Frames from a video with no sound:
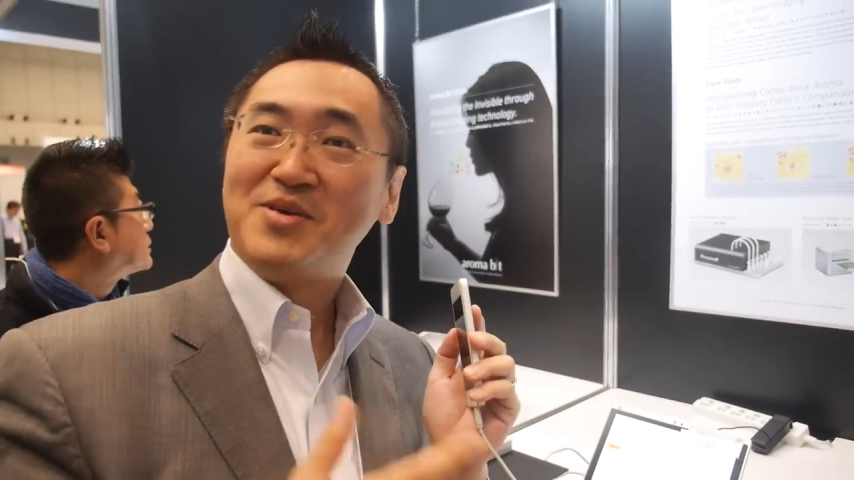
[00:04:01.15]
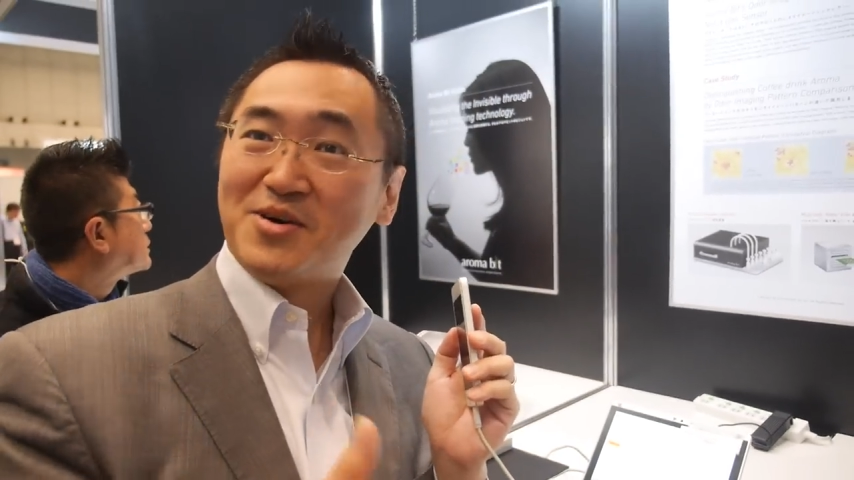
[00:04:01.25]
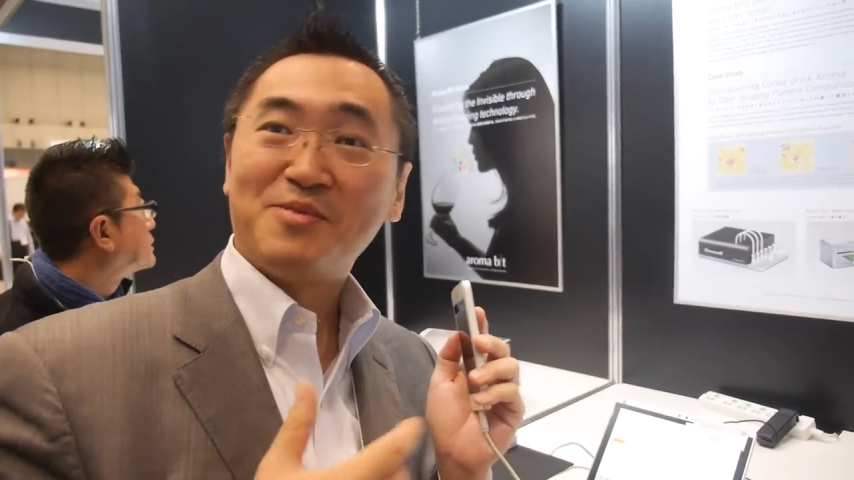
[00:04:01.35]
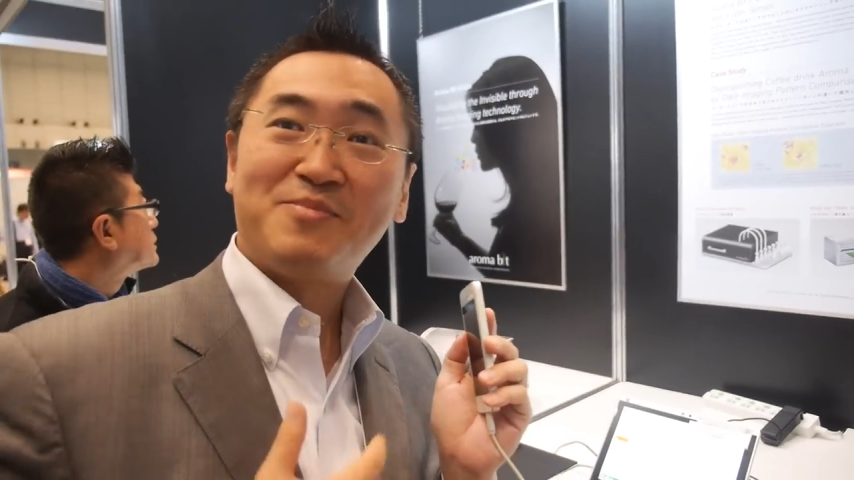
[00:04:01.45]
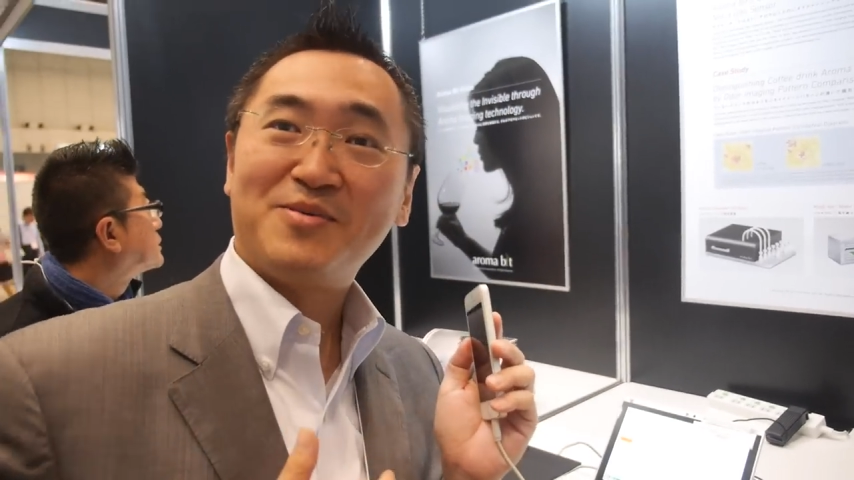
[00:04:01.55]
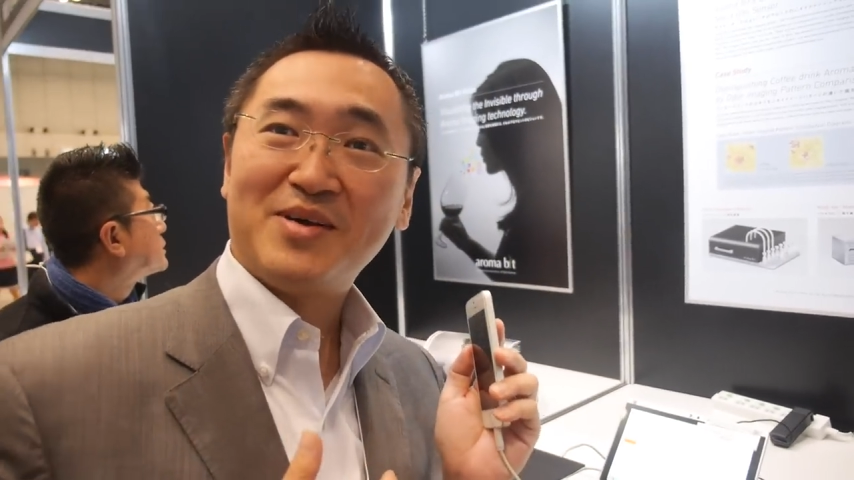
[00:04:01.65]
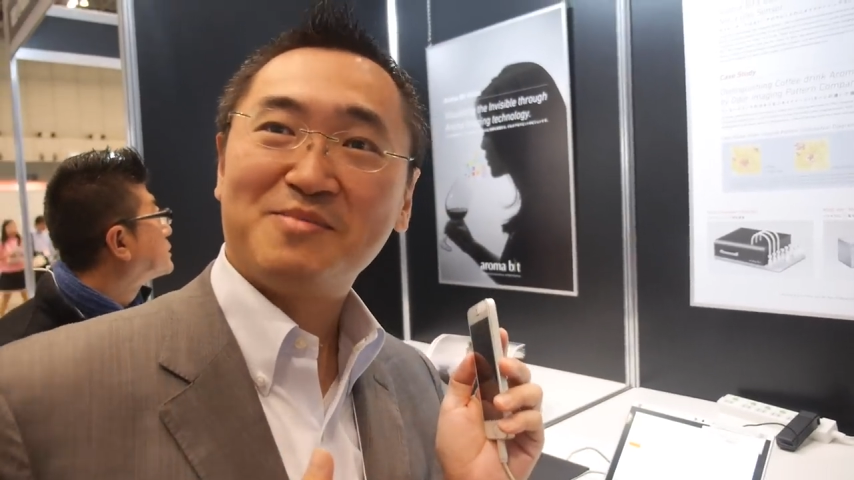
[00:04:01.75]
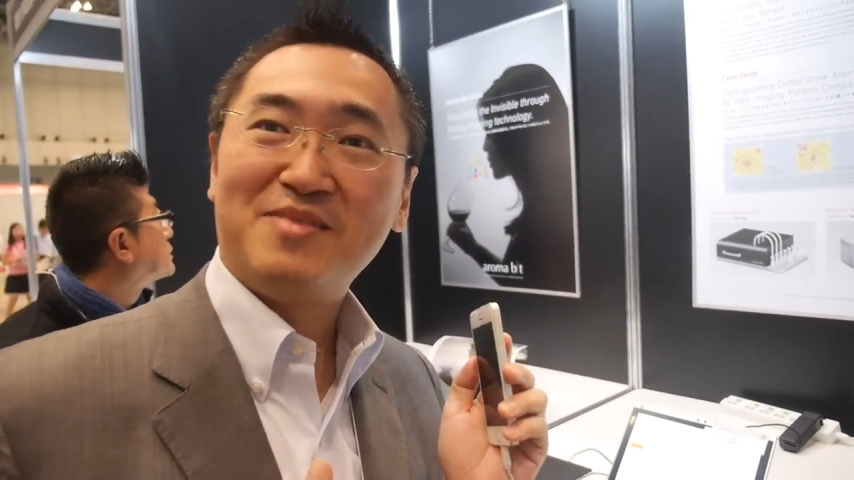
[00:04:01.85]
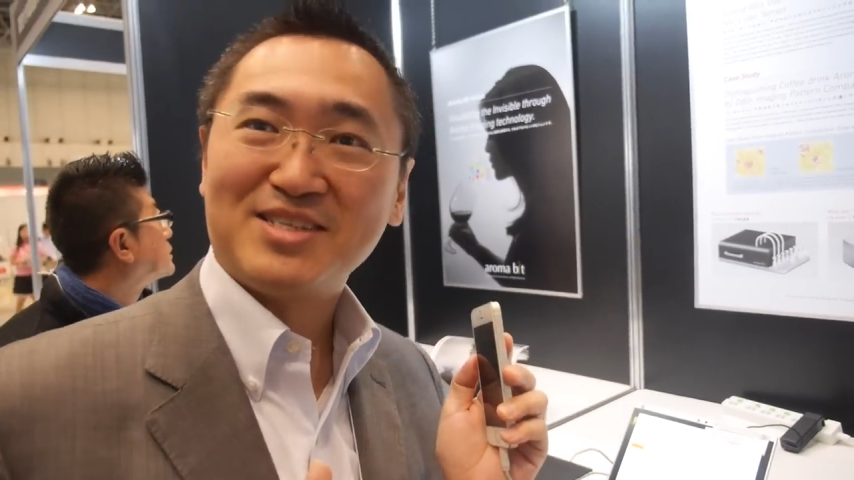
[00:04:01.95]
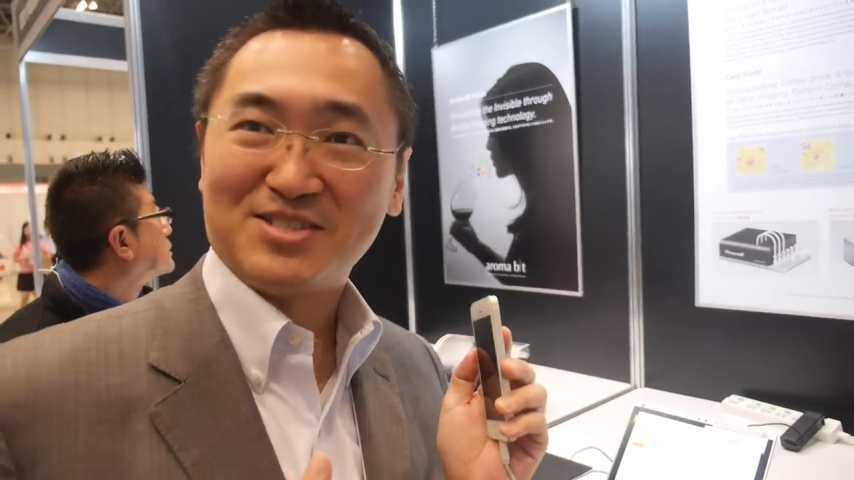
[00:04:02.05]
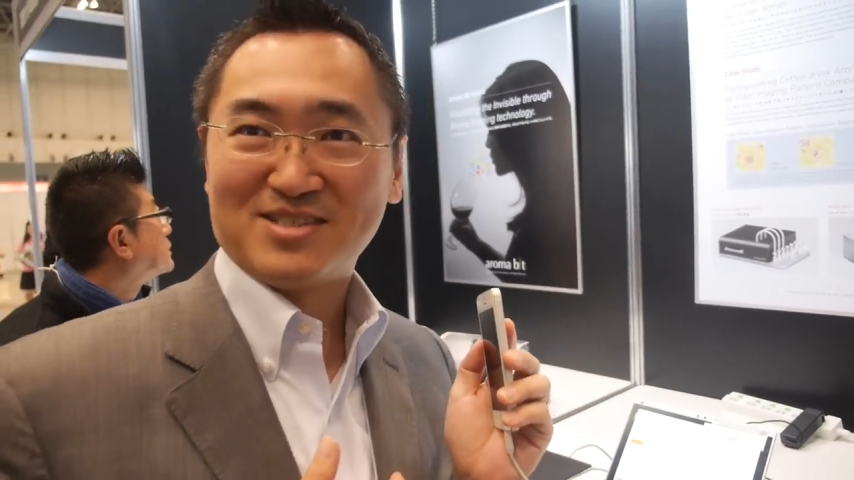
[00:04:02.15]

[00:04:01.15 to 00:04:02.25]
be your perfect match